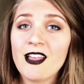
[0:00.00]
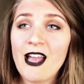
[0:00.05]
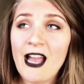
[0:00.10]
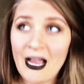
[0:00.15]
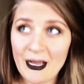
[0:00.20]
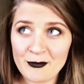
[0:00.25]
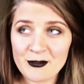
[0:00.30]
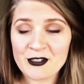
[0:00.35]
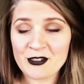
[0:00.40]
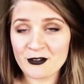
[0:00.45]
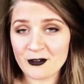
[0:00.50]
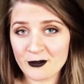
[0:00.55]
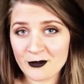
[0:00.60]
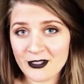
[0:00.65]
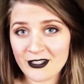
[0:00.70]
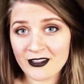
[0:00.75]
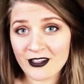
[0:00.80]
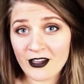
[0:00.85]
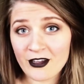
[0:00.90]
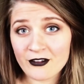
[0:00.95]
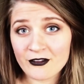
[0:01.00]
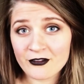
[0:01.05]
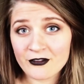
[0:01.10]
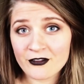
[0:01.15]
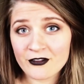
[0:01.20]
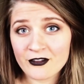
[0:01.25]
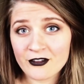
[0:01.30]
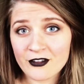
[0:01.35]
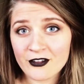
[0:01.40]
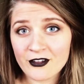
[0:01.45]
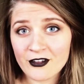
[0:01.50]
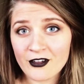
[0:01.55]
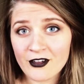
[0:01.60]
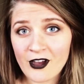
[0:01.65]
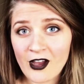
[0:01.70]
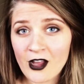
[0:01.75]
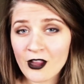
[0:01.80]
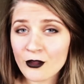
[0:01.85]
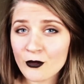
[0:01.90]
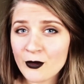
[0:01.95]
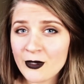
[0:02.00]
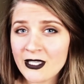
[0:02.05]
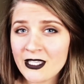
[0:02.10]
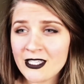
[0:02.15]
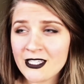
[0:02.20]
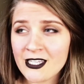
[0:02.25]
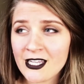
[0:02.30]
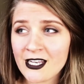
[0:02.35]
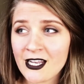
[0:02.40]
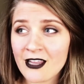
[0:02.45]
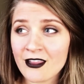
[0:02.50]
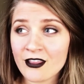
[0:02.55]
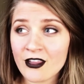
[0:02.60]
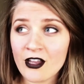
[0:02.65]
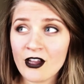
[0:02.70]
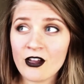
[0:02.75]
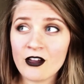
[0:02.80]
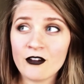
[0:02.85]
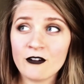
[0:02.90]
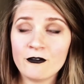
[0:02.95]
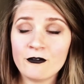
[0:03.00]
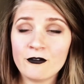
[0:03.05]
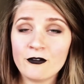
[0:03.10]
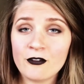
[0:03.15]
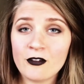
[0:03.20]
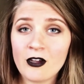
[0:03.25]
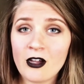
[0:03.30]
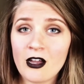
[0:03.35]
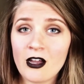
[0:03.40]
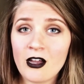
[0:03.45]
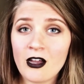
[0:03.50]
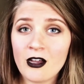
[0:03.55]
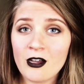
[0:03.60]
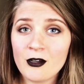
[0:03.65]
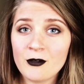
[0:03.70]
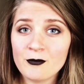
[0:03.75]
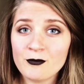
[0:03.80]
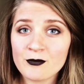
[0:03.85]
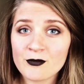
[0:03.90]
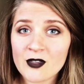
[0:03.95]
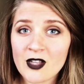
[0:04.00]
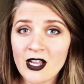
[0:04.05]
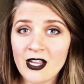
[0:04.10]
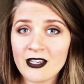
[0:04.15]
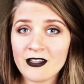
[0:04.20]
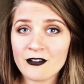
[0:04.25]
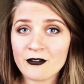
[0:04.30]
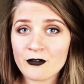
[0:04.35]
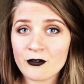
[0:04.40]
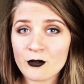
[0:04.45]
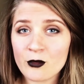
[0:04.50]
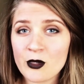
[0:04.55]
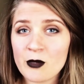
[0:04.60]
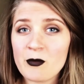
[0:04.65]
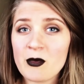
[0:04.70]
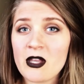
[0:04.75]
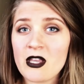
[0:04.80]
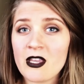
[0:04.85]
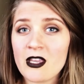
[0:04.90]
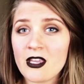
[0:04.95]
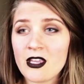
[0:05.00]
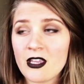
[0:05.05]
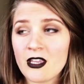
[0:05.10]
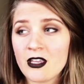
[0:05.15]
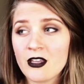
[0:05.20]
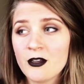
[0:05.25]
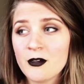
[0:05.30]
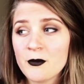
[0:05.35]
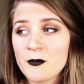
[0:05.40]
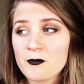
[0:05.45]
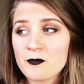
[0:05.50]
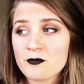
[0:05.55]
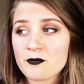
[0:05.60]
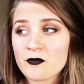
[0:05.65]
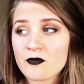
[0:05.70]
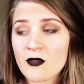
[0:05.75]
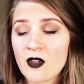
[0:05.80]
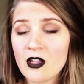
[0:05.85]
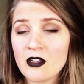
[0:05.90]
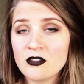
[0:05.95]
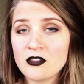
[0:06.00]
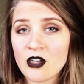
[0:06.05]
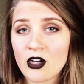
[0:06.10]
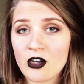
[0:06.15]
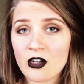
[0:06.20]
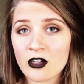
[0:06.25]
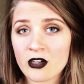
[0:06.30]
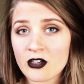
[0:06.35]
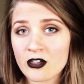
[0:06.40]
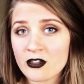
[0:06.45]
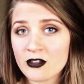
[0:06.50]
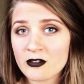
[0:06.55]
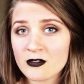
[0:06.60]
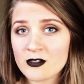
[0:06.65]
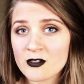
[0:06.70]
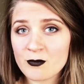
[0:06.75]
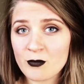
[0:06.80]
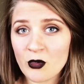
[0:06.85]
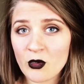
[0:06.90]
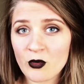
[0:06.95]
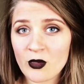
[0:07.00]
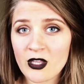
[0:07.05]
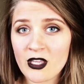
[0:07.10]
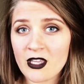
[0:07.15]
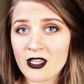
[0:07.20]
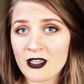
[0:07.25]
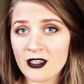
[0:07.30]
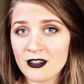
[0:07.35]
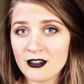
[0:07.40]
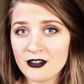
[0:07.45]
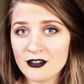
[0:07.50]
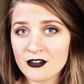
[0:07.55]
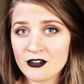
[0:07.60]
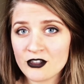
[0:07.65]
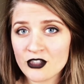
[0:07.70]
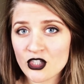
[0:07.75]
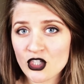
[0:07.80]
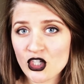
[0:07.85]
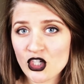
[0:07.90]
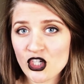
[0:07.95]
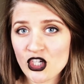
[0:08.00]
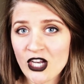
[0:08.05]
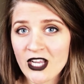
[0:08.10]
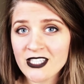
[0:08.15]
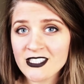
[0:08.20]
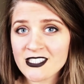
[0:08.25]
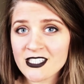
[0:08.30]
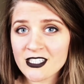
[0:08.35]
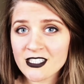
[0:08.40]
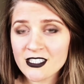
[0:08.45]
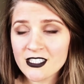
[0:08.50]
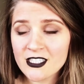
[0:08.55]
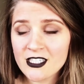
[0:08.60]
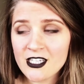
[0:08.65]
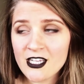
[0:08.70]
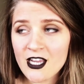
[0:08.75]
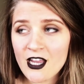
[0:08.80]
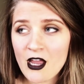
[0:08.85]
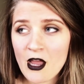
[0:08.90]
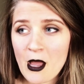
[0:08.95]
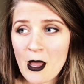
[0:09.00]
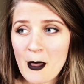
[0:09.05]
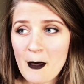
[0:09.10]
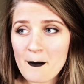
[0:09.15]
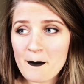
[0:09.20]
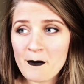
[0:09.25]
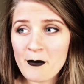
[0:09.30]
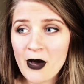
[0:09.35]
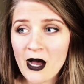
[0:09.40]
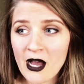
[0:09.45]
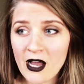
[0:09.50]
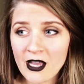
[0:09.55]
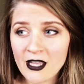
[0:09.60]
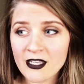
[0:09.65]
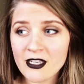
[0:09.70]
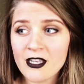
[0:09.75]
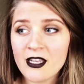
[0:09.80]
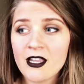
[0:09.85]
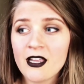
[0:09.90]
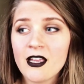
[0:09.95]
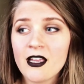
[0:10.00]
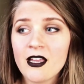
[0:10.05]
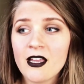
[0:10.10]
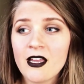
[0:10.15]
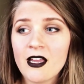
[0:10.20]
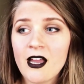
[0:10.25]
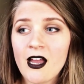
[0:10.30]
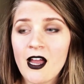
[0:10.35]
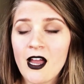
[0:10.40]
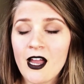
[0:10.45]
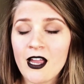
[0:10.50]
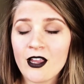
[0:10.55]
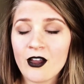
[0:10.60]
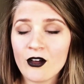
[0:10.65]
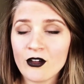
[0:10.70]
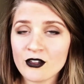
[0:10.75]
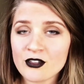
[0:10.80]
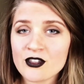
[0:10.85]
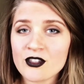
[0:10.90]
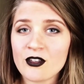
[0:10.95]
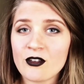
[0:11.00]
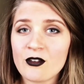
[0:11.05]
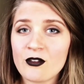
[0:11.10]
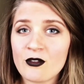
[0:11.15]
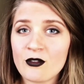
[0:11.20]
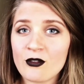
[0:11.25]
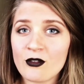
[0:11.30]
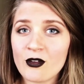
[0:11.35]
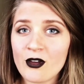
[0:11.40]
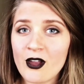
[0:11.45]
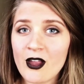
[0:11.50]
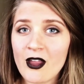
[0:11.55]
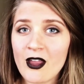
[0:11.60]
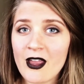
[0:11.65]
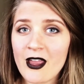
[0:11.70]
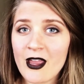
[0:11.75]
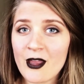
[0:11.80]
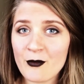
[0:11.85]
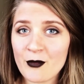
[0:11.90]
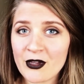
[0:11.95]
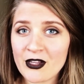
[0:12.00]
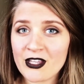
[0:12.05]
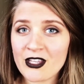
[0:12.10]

absolutely love Halloween, and I love kind of creepy, dark, spooky shit, but I also am a